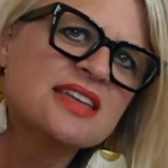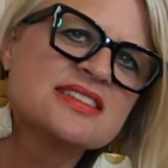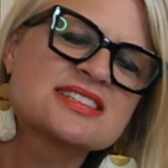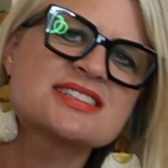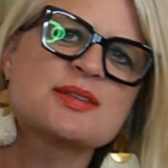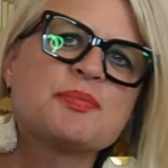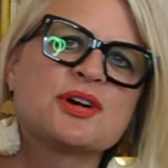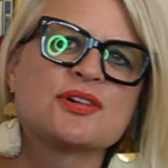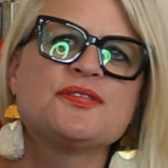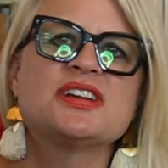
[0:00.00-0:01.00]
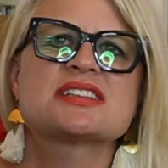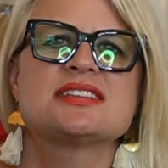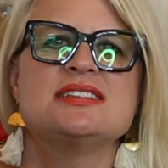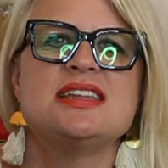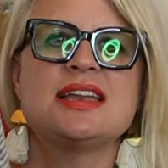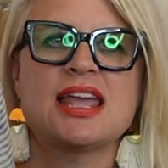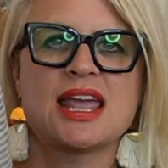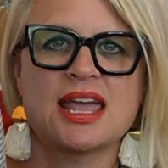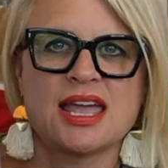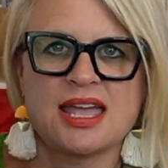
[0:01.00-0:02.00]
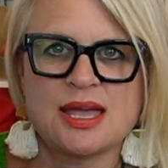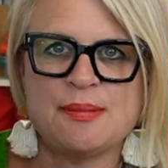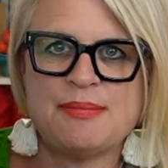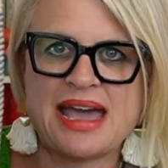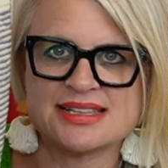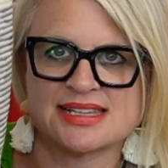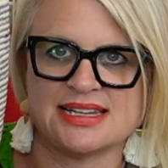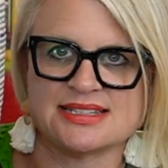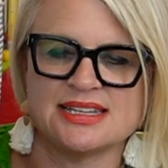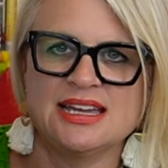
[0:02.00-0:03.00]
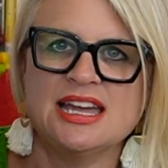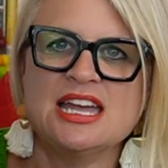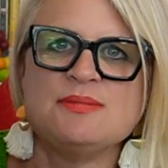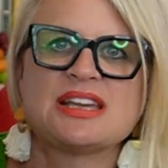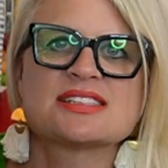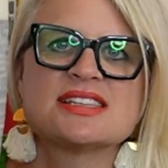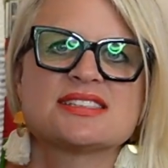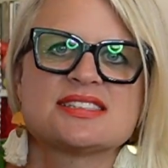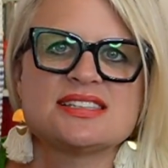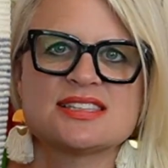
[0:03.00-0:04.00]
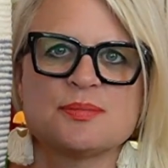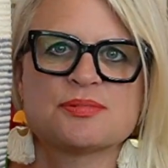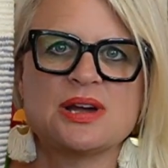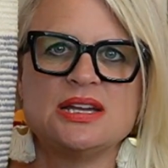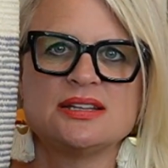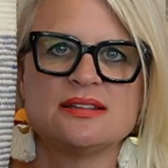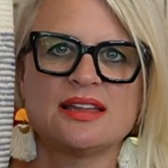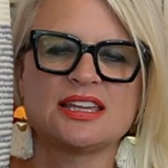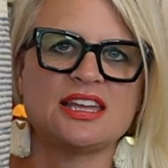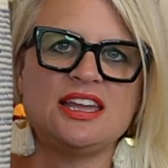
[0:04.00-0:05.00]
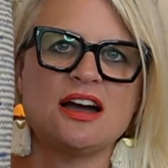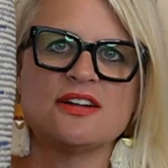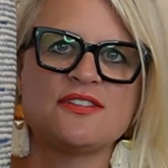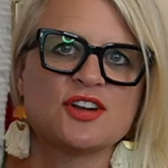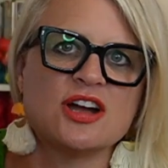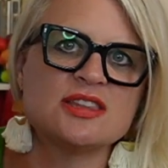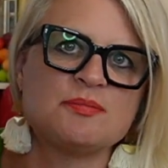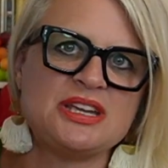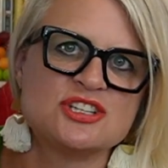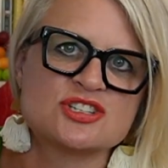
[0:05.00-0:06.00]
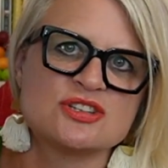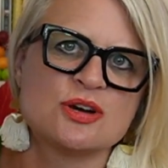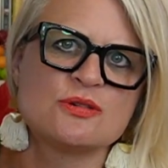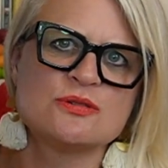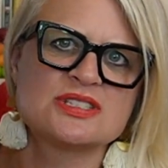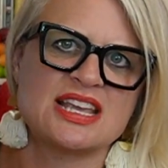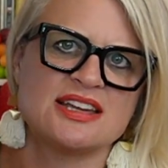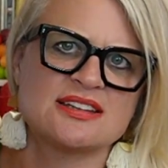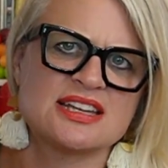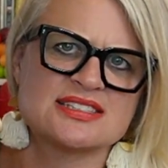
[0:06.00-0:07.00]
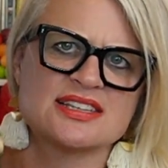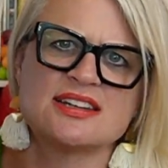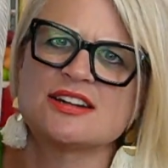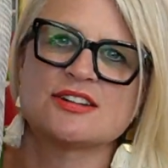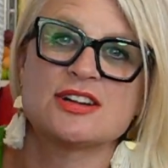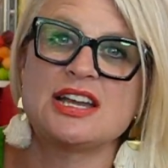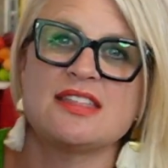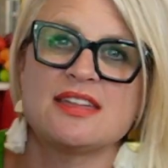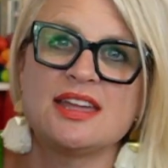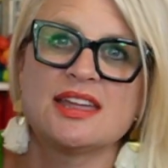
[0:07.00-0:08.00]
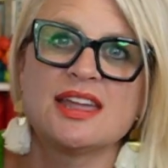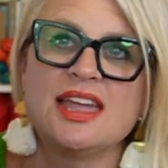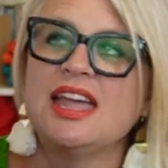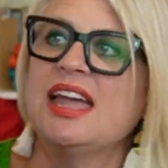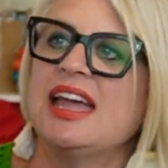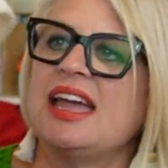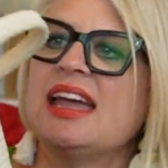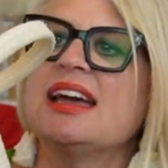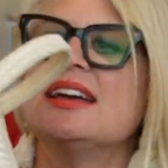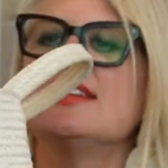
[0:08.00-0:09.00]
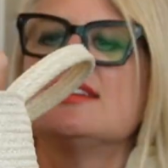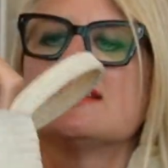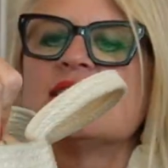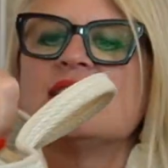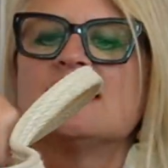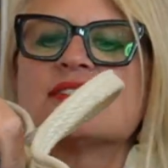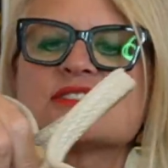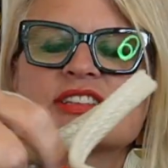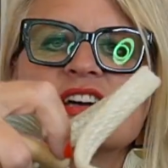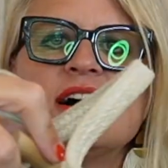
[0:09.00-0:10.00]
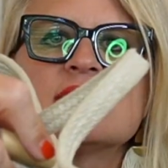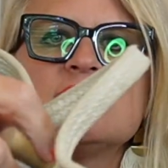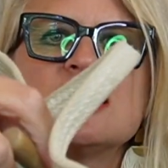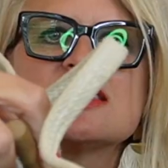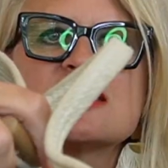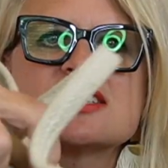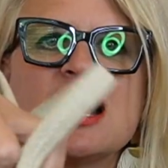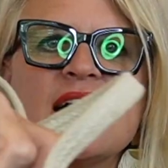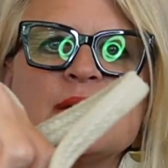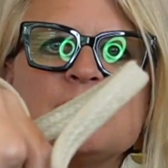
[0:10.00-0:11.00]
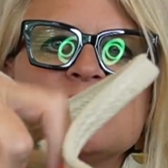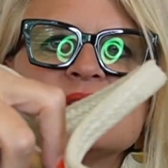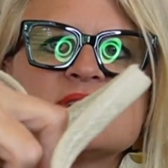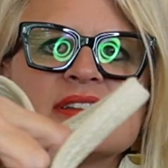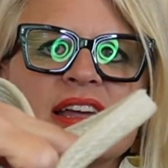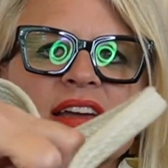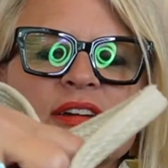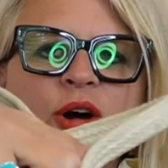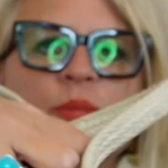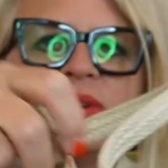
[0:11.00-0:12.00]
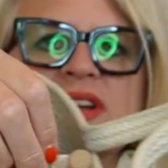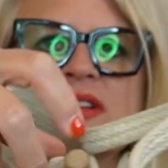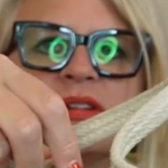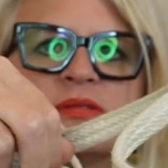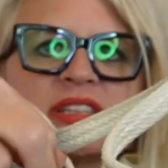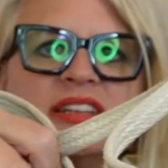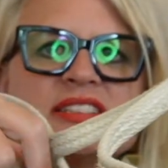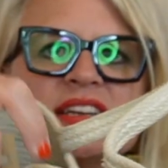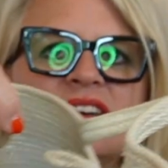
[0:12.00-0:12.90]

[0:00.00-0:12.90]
This is the perfect knitting basket because it sits upright. Like if you're on the beach, no sand gets in it or anything, and there's a toggle at the top to like open and close it.